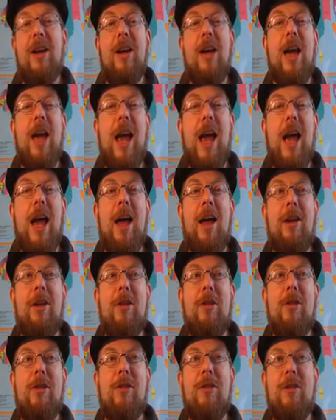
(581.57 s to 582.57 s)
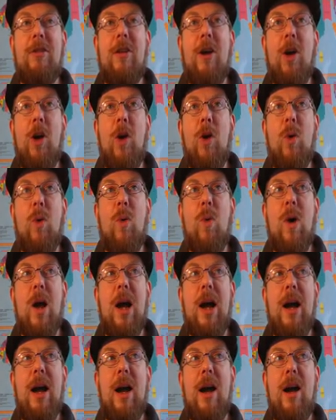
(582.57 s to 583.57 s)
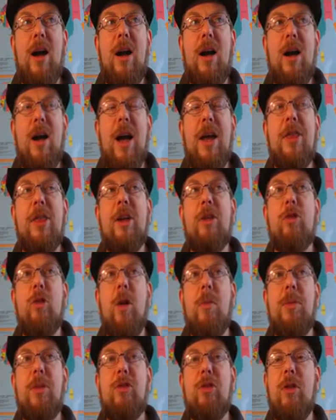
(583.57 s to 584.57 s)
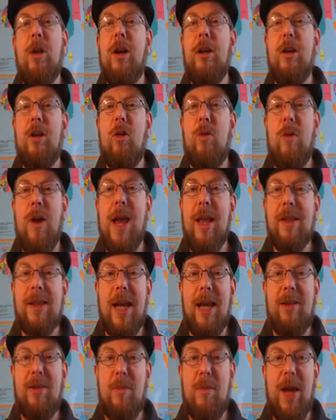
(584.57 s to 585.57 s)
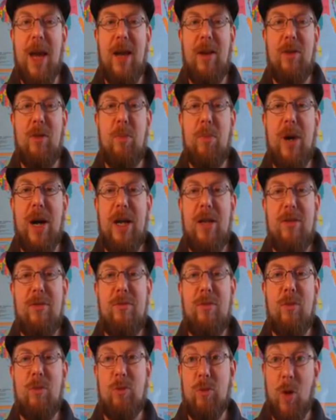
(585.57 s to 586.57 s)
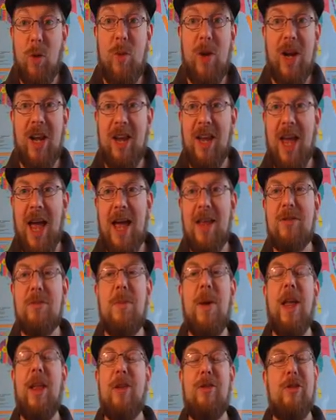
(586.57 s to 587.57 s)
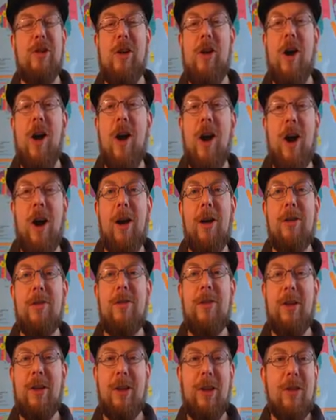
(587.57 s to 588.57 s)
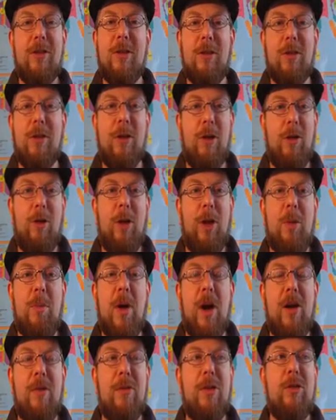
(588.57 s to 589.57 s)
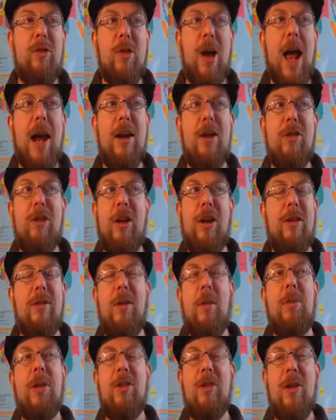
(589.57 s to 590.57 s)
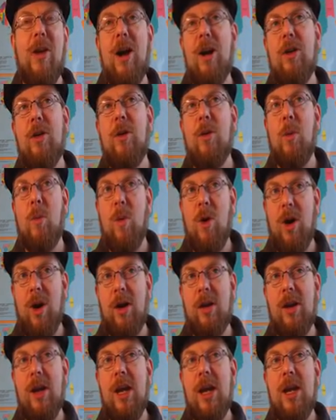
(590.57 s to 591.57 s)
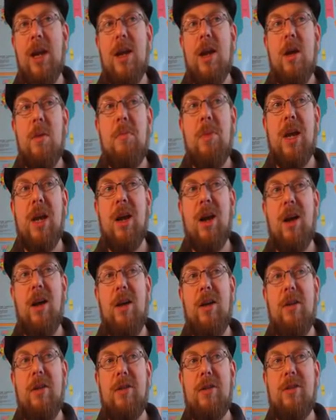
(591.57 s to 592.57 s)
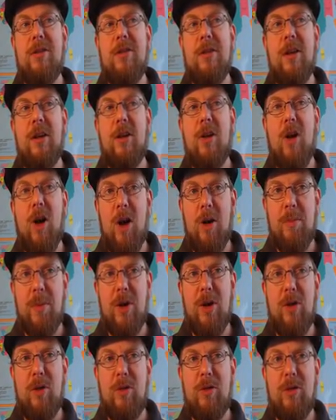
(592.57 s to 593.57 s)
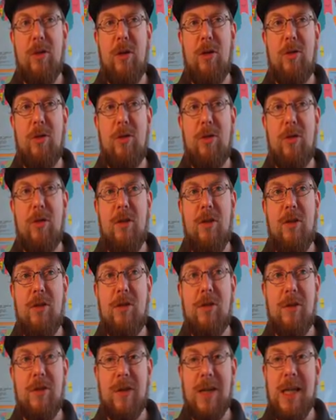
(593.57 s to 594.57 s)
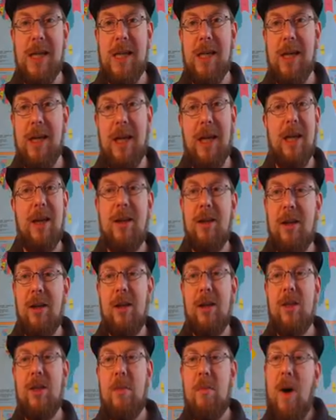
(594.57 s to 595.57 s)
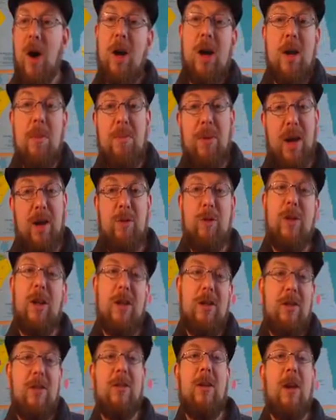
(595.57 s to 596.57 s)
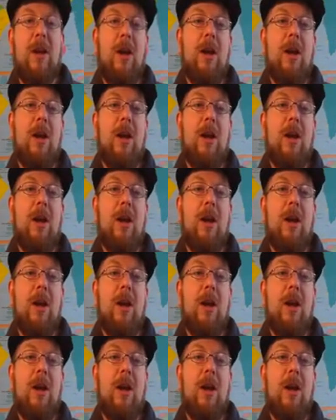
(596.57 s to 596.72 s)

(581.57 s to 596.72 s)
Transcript: And so I think Trump is trying to create that demand by ruining gas mileage in cars. Like, this is literally part of his strategy, except it's not going to work because car producers see the market benefits